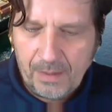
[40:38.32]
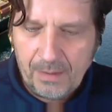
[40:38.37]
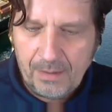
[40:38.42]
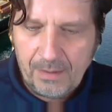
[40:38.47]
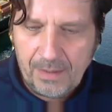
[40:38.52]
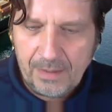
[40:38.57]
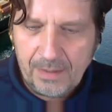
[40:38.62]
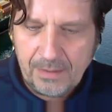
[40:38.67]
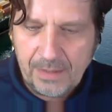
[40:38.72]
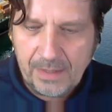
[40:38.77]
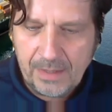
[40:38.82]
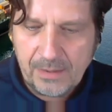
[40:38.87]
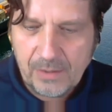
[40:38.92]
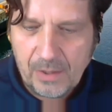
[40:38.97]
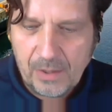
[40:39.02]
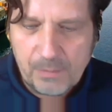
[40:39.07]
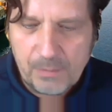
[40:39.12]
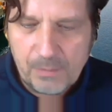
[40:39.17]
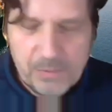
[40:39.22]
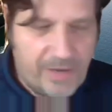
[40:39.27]
in
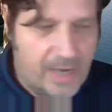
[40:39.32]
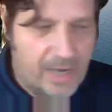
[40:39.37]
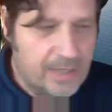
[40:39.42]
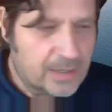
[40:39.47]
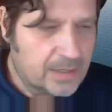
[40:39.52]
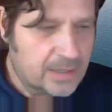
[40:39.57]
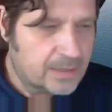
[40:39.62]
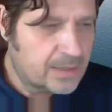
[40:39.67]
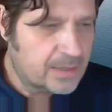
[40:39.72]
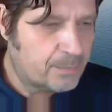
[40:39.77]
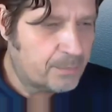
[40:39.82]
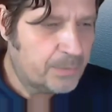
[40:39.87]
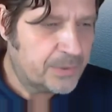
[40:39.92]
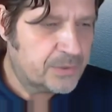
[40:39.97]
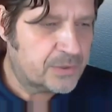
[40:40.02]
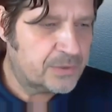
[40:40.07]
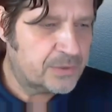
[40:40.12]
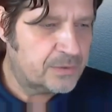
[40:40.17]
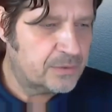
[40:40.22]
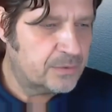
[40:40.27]
terms of hunger, number
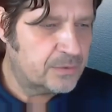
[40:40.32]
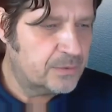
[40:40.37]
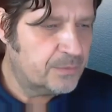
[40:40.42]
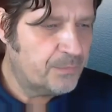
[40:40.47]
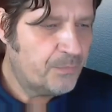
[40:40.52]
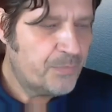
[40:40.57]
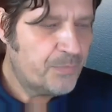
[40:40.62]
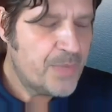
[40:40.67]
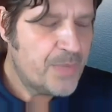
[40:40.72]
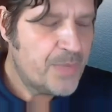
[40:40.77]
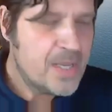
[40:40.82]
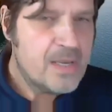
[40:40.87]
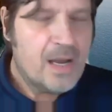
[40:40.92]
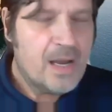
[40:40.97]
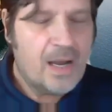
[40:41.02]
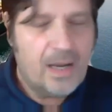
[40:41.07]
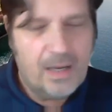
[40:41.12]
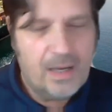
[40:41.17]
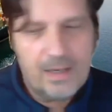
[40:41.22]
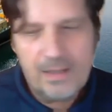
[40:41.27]
two,
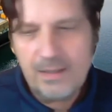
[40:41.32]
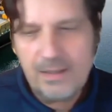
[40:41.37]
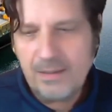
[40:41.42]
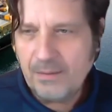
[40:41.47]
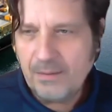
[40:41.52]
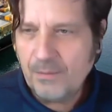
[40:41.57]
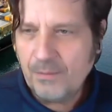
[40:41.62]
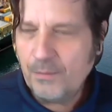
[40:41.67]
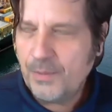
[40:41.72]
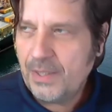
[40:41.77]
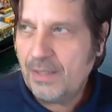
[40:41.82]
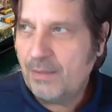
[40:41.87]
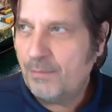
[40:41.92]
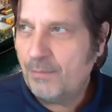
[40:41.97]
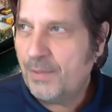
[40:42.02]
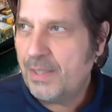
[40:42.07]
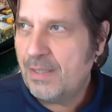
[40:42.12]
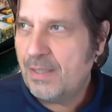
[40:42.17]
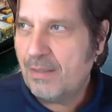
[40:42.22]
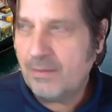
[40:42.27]

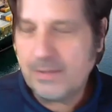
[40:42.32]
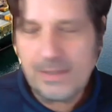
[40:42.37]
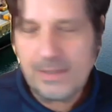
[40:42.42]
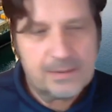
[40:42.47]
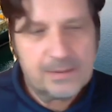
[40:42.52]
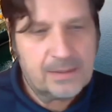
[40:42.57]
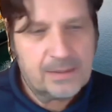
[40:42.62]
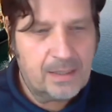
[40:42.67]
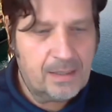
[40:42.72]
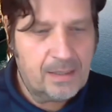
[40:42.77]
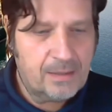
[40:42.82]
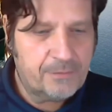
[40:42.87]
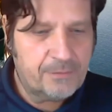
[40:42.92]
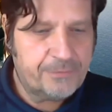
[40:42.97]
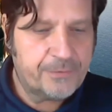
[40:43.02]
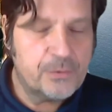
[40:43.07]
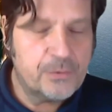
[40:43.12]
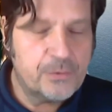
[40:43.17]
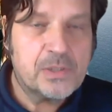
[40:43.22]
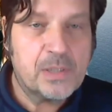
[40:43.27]
we know that
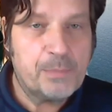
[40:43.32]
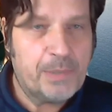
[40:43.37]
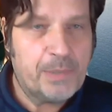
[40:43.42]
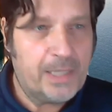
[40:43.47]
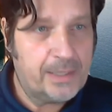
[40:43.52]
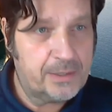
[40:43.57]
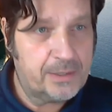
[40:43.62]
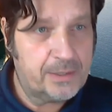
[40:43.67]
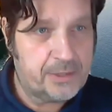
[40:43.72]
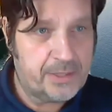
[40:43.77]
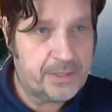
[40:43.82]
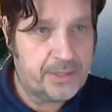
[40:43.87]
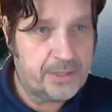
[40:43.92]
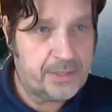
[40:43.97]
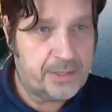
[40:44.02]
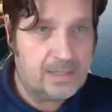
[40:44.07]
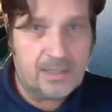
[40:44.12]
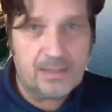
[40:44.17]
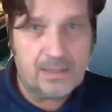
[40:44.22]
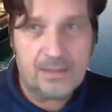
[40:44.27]
food supply chains
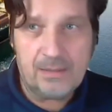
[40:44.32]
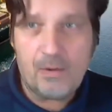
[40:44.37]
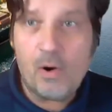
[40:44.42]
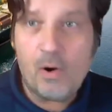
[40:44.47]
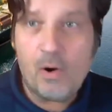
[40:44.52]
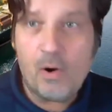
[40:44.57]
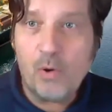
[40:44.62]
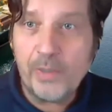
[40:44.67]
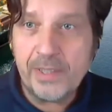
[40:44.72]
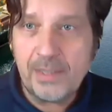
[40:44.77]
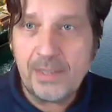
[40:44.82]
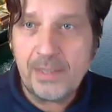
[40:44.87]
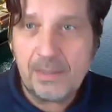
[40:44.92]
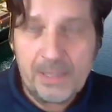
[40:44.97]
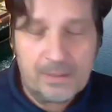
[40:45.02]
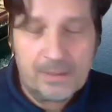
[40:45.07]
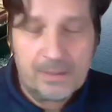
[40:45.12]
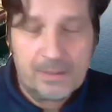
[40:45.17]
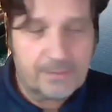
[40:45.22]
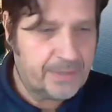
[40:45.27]
are already
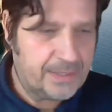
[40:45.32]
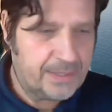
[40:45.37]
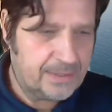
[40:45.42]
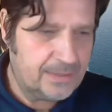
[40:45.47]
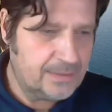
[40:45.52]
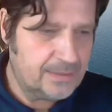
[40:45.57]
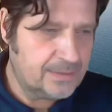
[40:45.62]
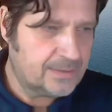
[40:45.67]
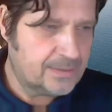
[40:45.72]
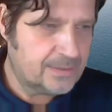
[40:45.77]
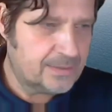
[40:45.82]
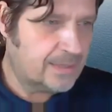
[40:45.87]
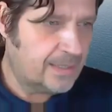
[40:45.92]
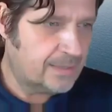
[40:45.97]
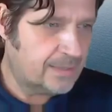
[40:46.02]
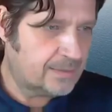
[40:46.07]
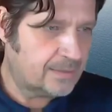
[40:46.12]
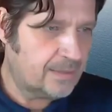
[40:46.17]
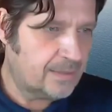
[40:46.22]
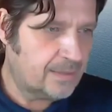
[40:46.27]
being threatened,
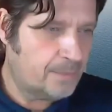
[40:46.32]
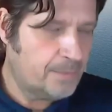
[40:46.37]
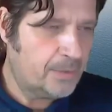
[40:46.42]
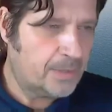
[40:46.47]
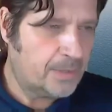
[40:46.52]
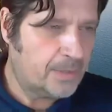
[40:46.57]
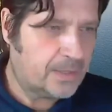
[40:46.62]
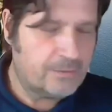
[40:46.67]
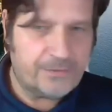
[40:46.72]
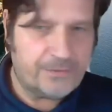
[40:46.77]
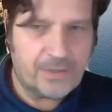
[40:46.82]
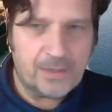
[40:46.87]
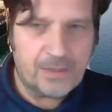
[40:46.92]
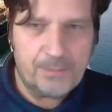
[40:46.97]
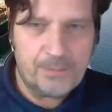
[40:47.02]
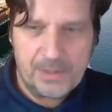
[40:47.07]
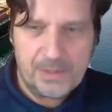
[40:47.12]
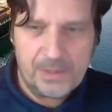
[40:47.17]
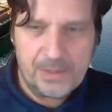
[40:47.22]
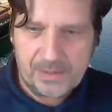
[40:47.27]
that American
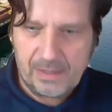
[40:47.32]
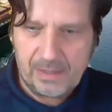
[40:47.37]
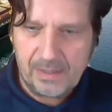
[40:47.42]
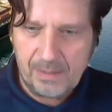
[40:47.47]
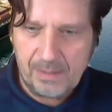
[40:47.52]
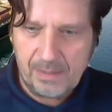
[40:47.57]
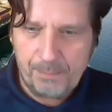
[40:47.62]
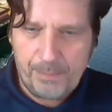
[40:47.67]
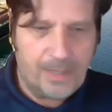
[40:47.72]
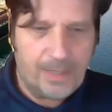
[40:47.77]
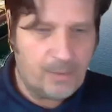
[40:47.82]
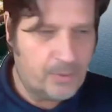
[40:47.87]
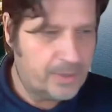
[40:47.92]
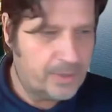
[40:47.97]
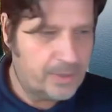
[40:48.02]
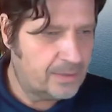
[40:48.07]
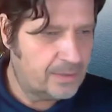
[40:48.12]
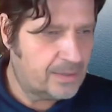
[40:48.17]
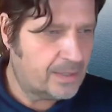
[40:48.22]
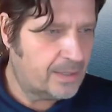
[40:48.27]
farmers are
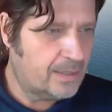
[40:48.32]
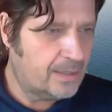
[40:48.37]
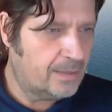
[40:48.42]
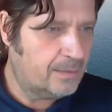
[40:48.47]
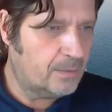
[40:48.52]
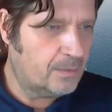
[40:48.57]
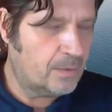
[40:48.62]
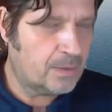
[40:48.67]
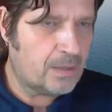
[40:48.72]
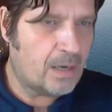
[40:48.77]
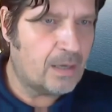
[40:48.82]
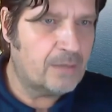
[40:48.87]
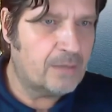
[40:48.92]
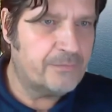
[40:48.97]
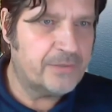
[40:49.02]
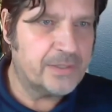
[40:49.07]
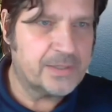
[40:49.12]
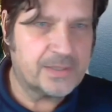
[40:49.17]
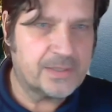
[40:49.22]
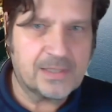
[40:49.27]
plowing their
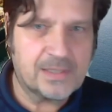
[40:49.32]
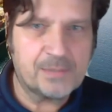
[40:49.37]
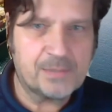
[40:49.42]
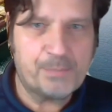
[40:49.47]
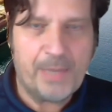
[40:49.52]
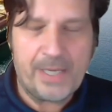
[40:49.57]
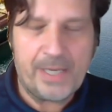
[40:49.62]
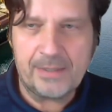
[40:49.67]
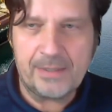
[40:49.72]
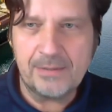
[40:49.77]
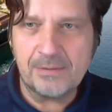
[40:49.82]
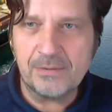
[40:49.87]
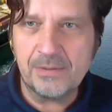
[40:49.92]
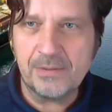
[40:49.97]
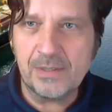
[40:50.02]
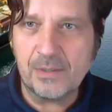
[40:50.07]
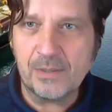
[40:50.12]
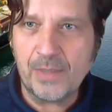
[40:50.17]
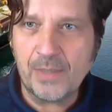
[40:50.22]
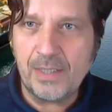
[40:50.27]
harvests back into
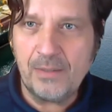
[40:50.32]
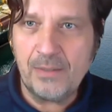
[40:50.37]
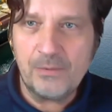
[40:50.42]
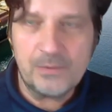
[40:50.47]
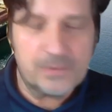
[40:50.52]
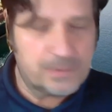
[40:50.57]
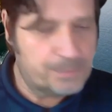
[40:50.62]
the ground.